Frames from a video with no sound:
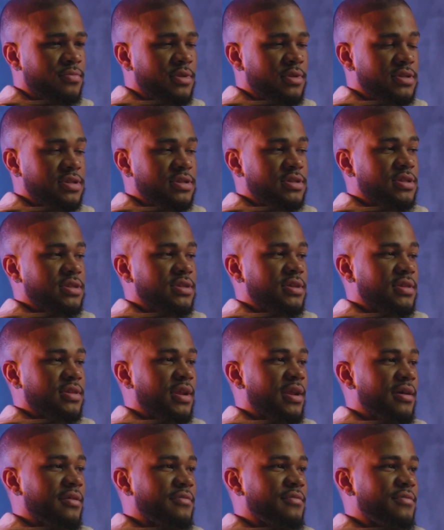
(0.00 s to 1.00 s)
this is the thing
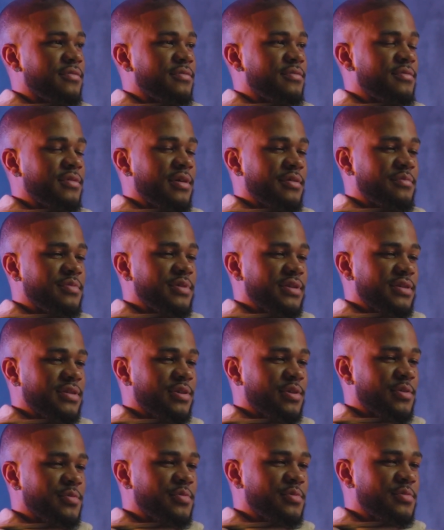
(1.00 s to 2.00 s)
that I've I've picked
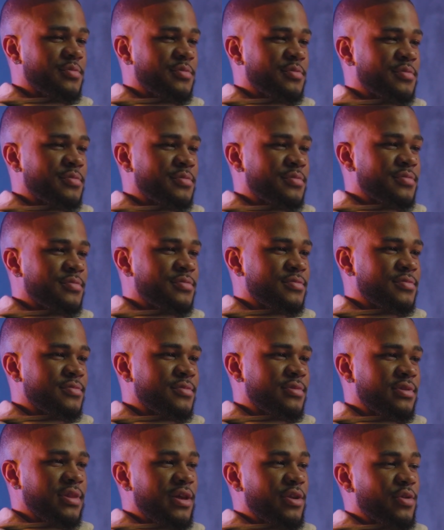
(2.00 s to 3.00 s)
up
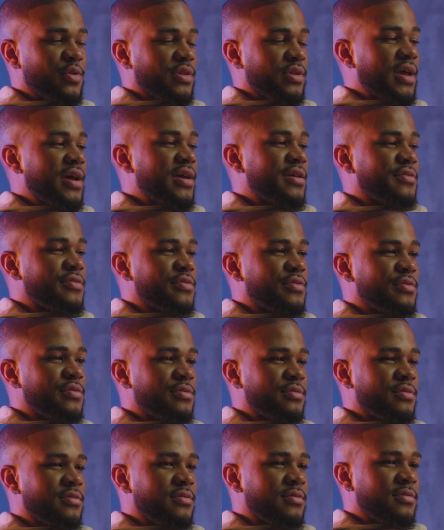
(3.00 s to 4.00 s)
later in life,
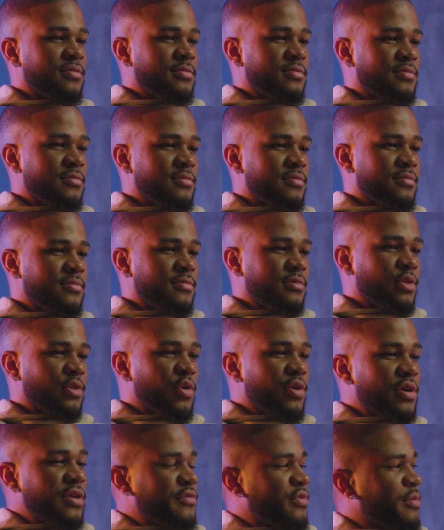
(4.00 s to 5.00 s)

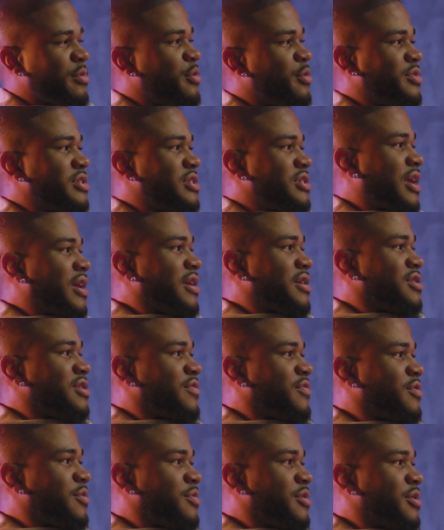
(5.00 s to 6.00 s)
learning from the mistakes
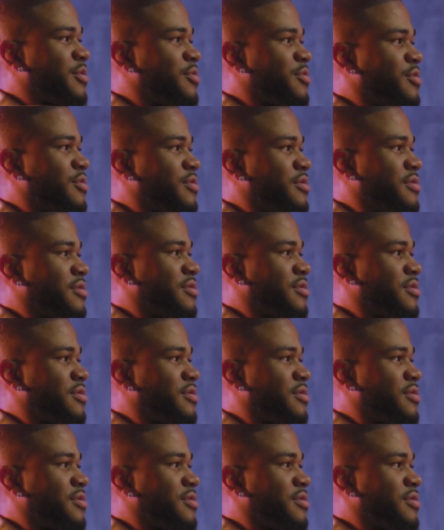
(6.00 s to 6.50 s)
of the people